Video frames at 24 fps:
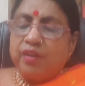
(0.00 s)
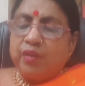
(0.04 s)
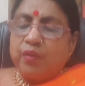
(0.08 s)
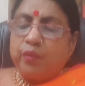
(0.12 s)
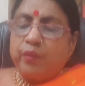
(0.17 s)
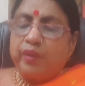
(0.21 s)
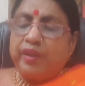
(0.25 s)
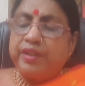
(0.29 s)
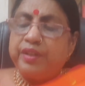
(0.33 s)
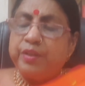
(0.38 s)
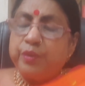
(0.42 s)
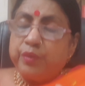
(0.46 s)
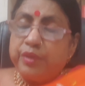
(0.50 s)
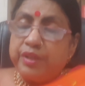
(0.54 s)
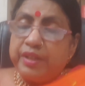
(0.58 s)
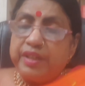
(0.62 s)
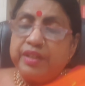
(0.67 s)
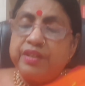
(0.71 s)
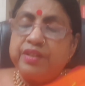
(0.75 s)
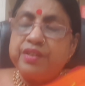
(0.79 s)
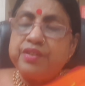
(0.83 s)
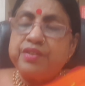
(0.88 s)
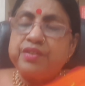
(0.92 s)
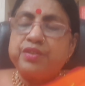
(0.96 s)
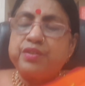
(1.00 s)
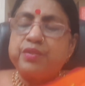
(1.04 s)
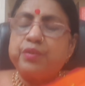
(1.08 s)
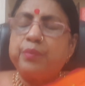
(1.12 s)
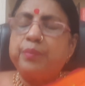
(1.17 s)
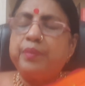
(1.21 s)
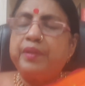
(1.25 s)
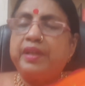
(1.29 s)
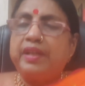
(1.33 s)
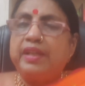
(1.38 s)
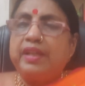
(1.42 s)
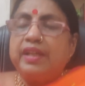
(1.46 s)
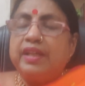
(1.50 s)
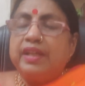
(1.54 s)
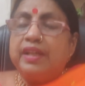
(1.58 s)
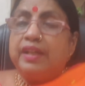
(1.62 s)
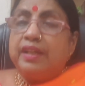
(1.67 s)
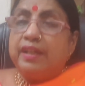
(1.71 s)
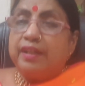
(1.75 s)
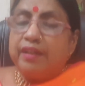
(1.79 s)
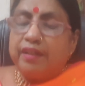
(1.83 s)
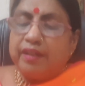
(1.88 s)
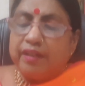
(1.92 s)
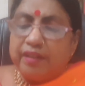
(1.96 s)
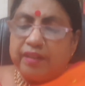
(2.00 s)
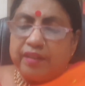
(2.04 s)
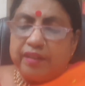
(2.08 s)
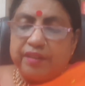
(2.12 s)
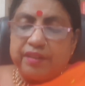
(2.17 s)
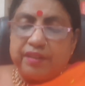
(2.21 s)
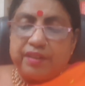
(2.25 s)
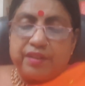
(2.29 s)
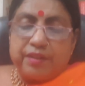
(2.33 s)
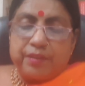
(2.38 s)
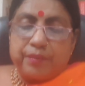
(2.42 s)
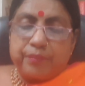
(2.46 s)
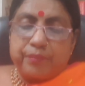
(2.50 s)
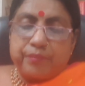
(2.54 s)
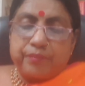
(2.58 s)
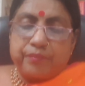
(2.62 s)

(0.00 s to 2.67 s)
when you needed to be heard.